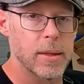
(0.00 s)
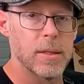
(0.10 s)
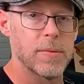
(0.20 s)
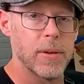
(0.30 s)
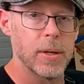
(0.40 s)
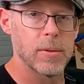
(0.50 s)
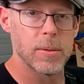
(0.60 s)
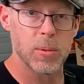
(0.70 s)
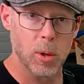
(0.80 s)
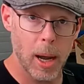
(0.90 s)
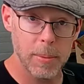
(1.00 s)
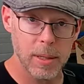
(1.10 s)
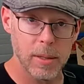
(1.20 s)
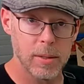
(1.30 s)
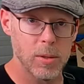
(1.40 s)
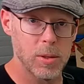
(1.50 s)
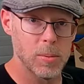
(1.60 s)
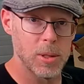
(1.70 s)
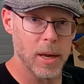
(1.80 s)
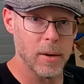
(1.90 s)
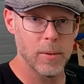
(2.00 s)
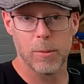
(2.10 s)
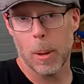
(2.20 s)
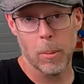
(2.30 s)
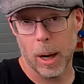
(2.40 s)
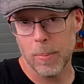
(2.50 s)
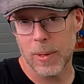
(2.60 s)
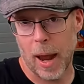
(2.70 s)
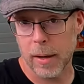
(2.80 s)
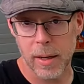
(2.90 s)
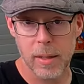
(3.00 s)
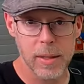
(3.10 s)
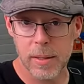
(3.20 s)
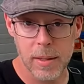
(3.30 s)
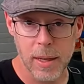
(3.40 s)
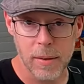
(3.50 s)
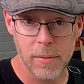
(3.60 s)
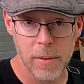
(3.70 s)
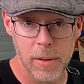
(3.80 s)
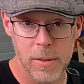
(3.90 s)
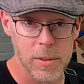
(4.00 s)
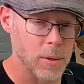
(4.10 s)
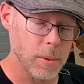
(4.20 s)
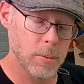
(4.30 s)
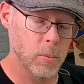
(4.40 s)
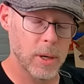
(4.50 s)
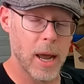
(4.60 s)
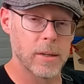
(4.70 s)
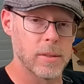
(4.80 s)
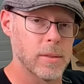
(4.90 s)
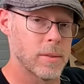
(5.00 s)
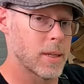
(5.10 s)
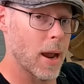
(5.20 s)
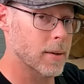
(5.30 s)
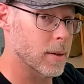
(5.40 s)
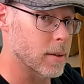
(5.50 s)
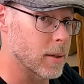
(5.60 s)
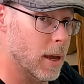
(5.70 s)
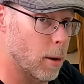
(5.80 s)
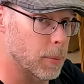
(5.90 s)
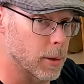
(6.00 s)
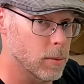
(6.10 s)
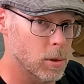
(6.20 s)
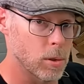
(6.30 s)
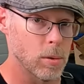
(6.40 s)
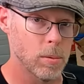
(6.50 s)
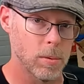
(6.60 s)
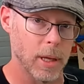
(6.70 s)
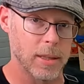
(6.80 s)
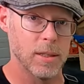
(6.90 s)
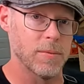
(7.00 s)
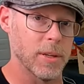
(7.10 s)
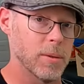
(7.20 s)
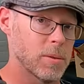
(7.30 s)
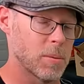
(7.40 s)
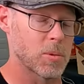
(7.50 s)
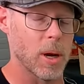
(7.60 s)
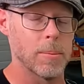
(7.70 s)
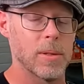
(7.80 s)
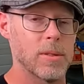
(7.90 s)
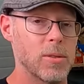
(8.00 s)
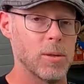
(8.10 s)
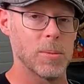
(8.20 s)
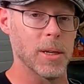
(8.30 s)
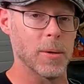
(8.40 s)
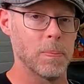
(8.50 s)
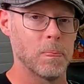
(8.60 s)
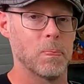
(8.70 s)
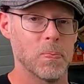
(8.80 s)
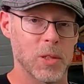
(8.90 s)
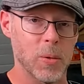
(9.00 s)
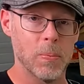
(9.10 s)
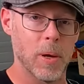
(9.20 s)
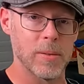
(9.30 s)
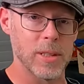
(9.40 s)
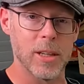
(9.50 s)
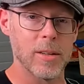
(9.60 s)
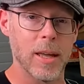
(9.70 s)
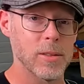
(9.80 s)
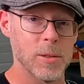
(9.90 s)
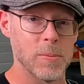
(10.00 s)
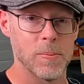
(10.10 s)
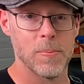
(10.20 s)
like this video, subscribe to this YouTube channel, and remember, I'm technically Steve, so it would actually technically help you to like this video and subscribe to YouTube channel. So I'll see you again soon.